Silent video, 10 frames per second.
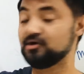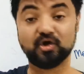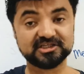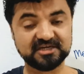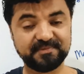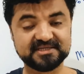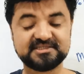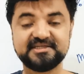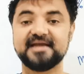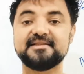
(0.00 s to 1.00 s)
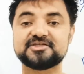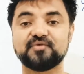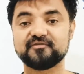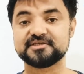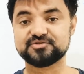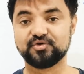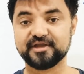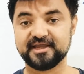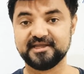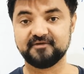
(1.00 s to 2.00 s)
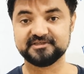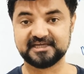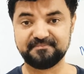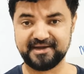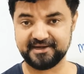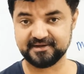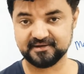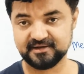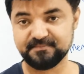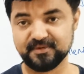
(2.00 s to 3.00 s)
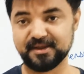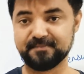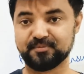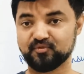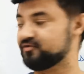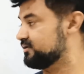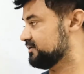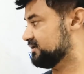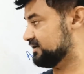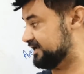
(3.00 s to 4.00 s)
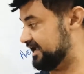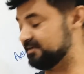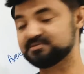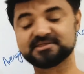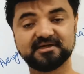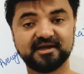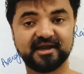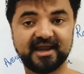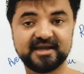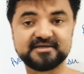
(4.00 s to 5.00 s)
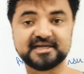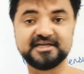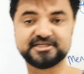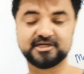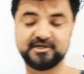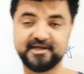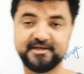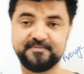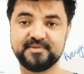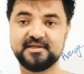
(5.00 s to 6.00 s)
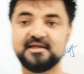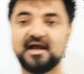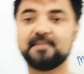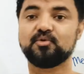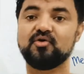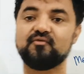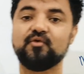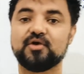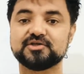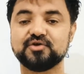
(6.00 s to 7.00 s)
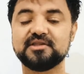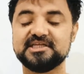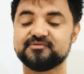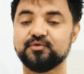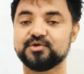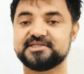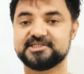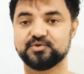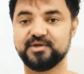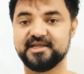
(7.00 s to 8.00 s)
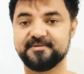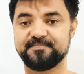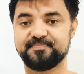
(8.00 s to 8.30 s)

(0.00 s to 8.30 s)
logic based DI, that's one of the strong area which I made improved. Games and traditional DI, I'm going to focus on these 4 sets only.